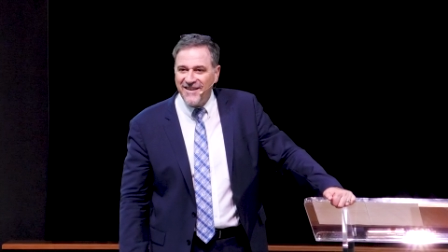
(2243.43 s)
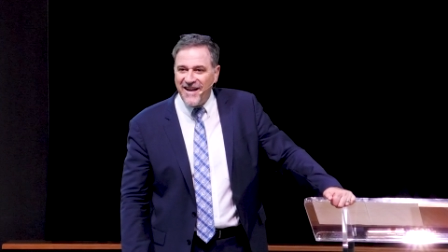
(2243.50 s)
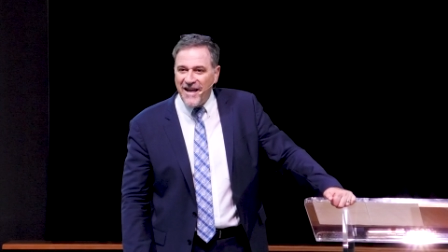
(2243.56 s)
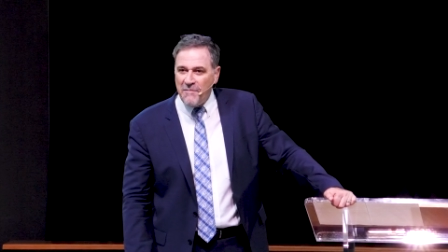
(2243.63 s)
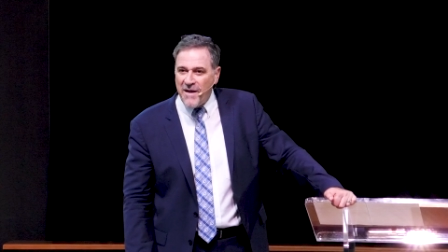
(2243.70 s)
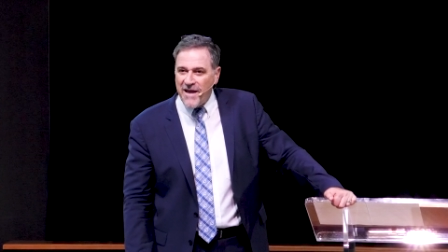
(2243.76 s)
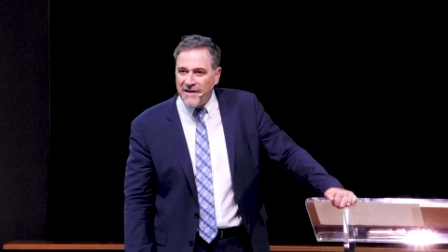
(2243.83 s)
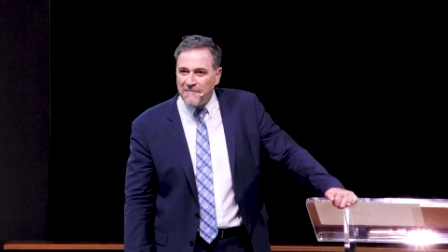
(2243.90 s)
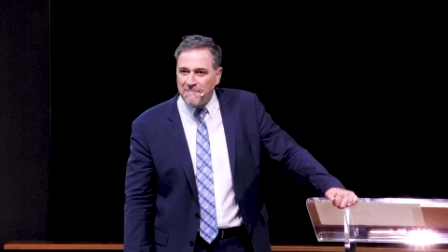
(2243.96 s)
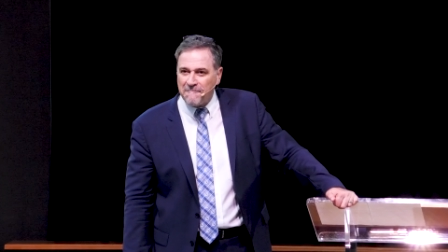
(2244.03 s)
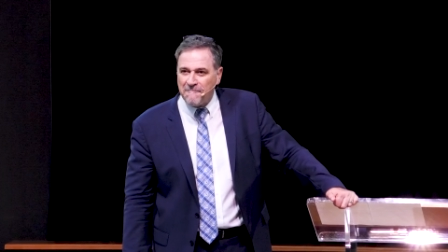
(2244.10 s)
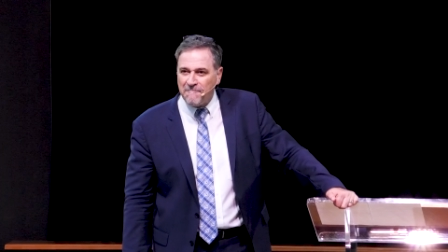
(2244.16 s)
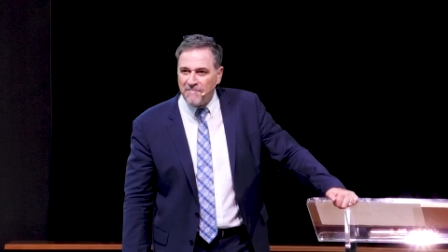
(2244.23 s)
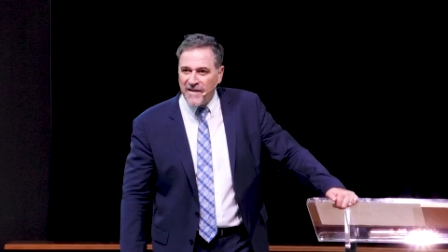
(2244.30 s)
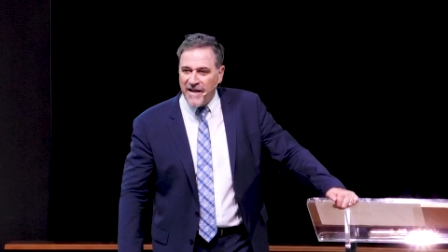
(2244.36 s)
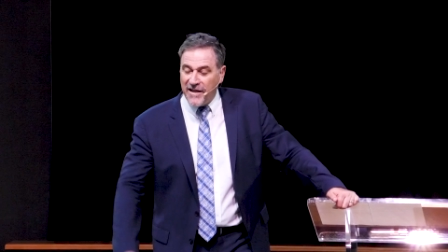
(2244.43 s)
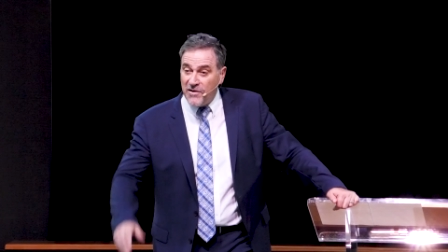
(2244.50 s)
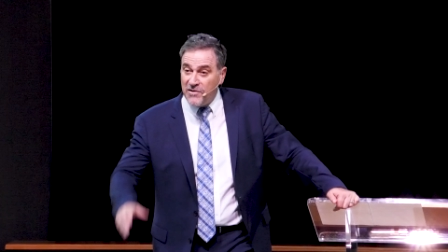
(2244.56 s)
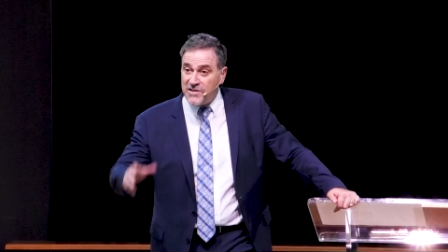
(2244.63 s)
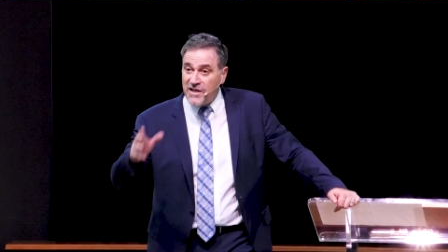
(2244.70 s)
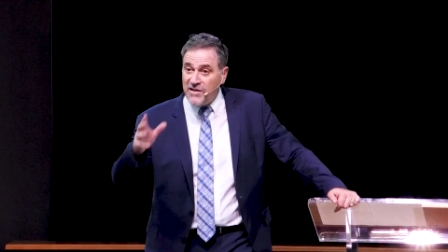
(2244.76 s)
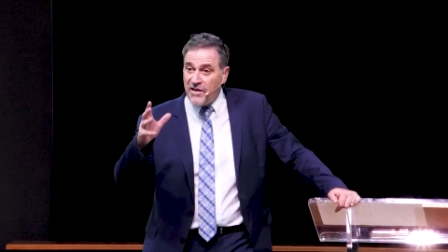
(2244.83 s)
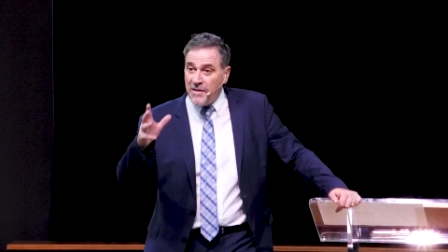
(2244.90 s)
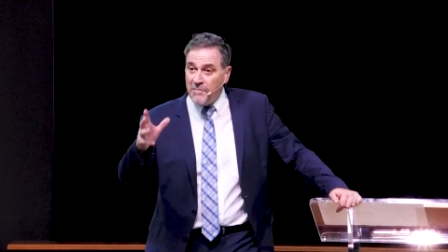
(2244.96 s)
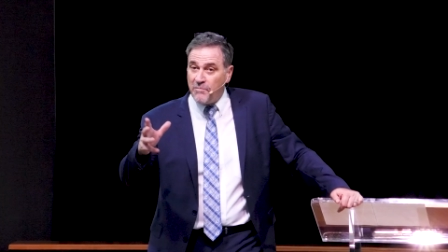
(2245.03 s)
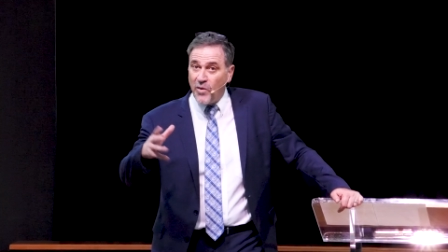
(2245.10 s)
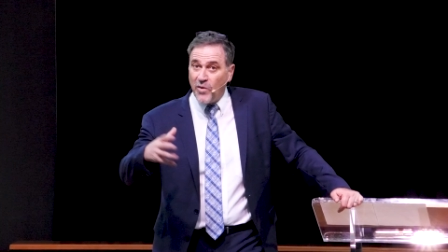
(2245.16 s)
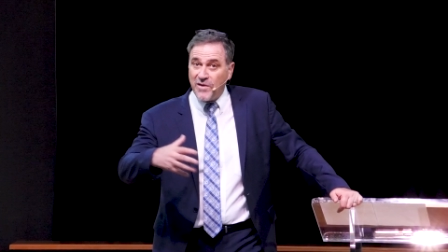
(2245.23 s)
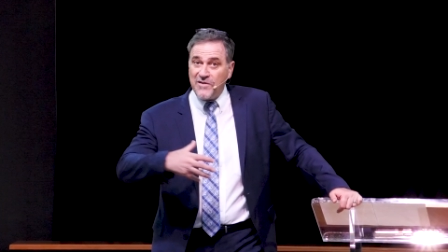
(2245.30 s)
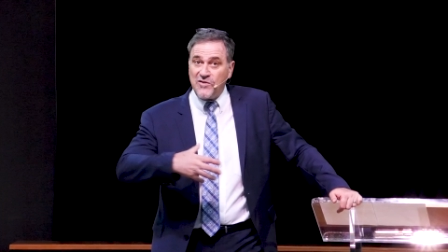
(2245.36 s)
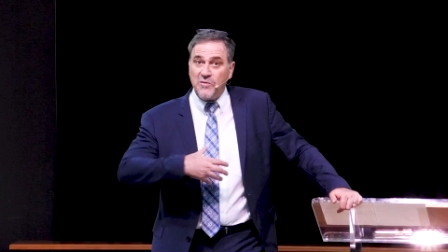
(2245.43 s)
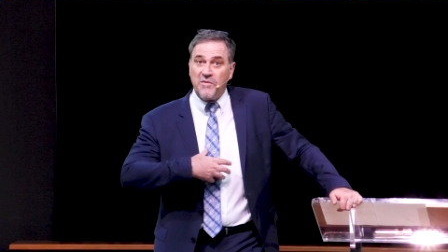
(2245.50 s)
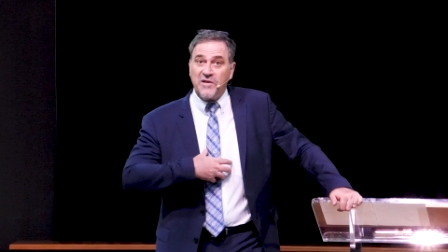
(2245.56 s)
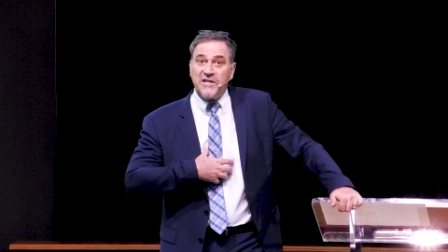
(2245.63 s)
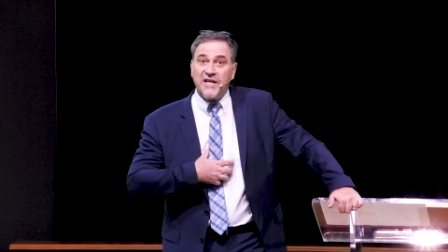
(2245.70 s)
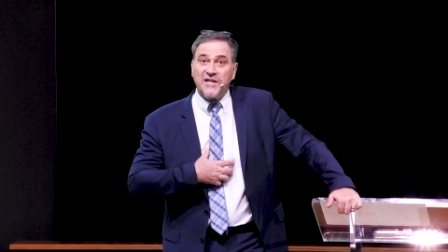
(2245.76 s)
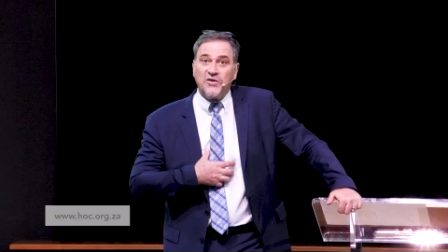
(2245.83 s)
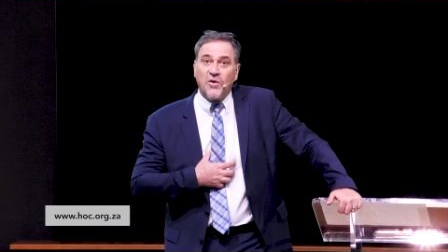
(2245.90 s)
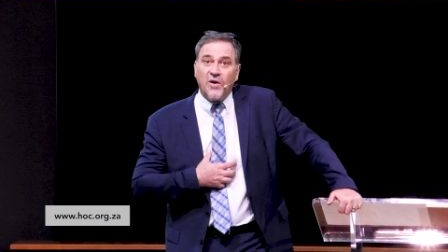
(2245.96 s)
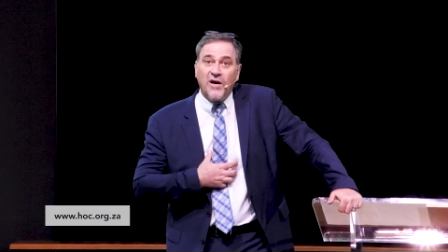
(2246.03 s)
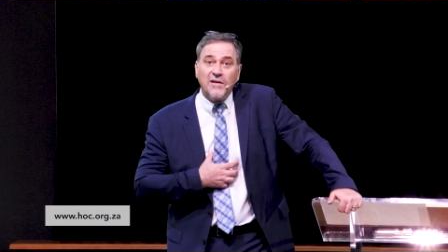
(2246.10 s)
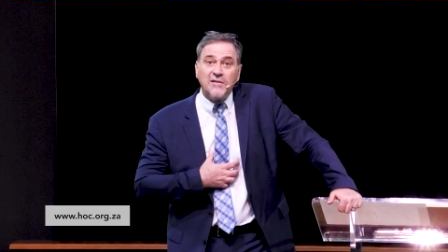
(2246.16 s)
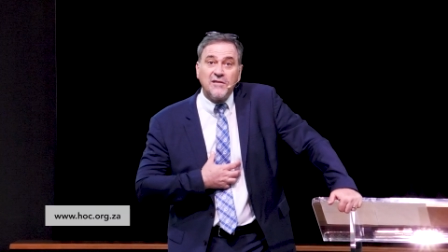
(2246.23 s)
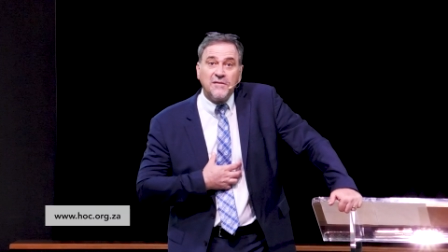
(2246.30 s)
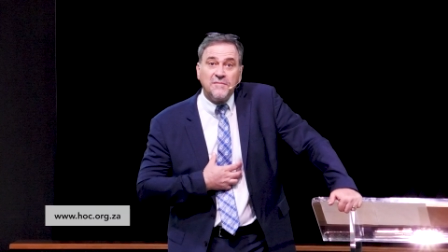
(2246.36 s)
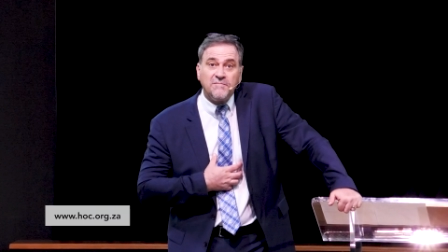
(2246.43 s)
Amen. Can you see the importance to protect your heart?